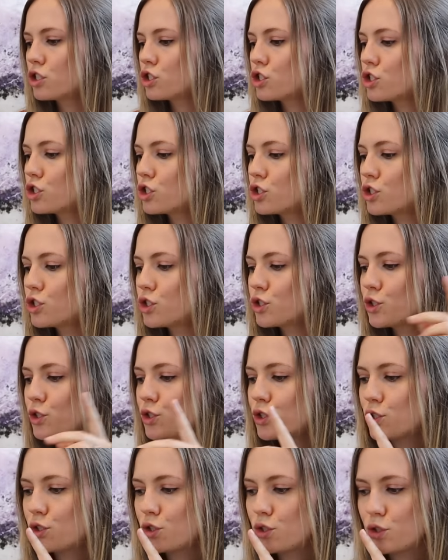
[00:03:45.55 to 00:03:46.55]

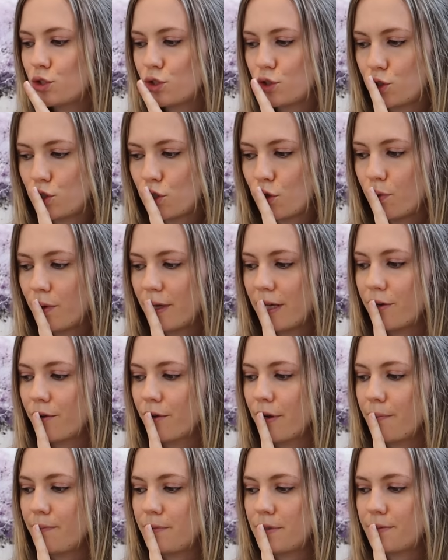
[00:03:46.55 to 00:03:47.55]
Shh, don't
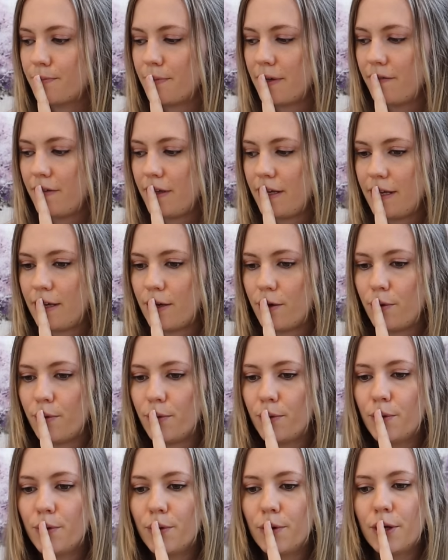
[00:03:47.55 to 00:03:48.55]
interrupt my video.